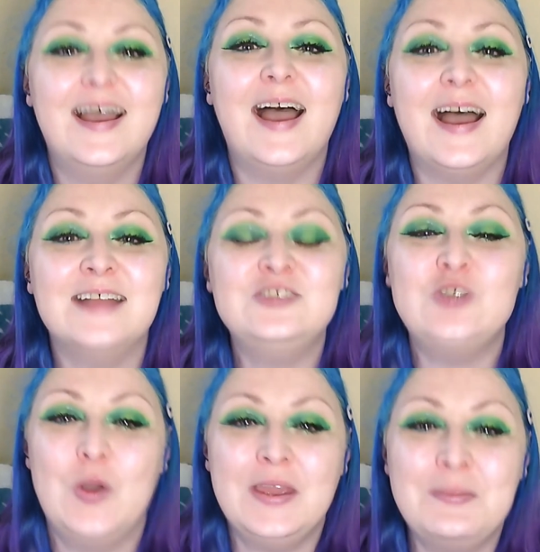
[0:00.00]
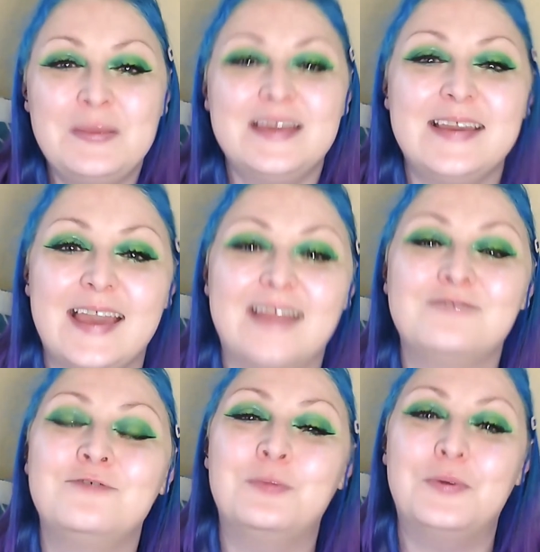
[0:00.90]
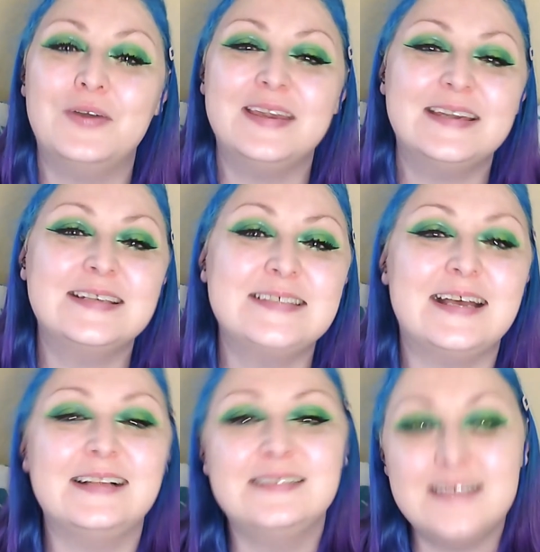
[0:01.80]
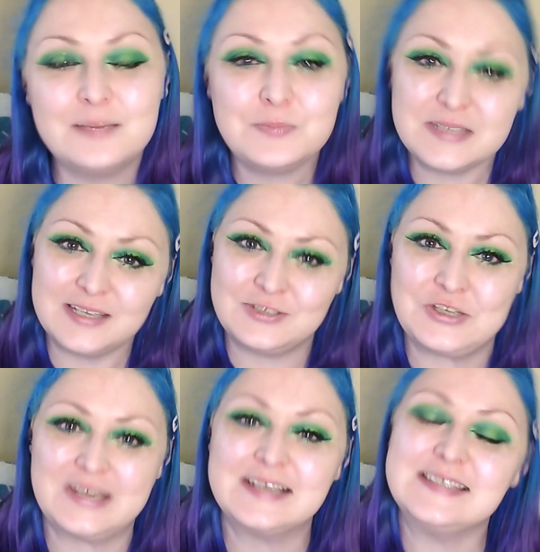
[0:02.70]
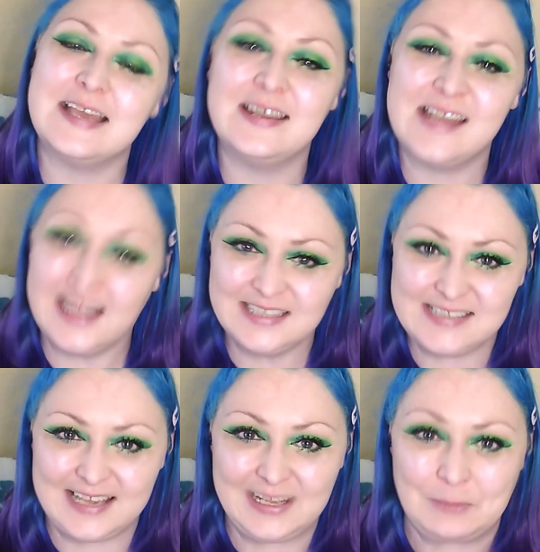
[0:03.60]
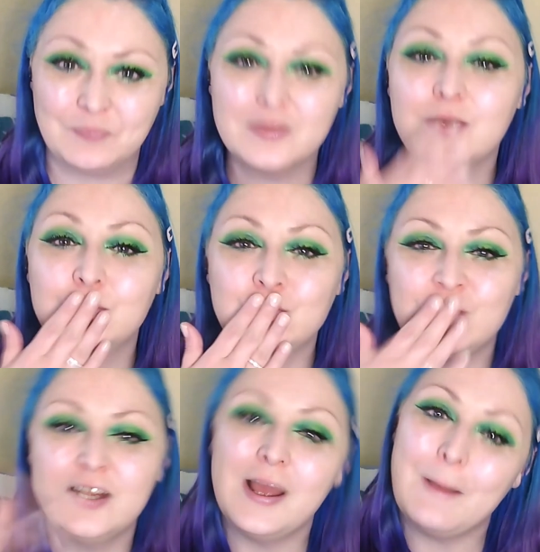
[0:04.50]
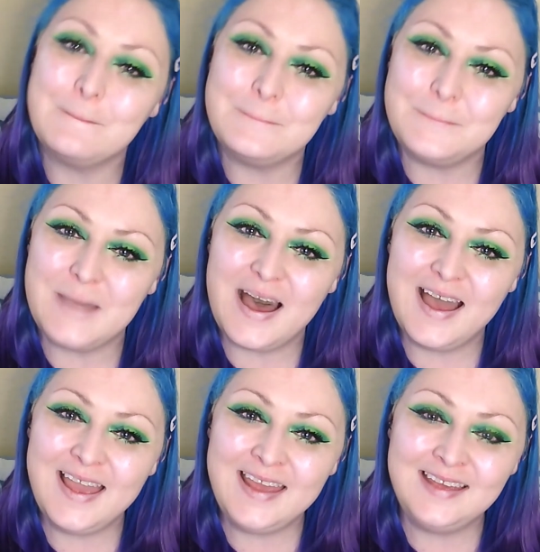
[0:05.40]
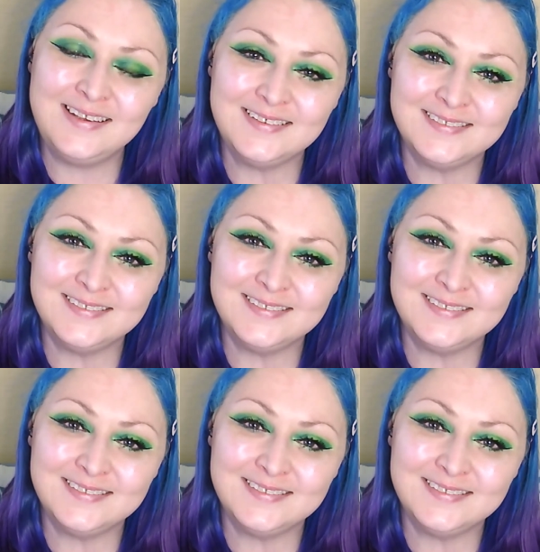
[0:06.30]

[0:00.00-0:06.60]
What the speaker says: and join me again for more ESL tips and tricks another day. Bye!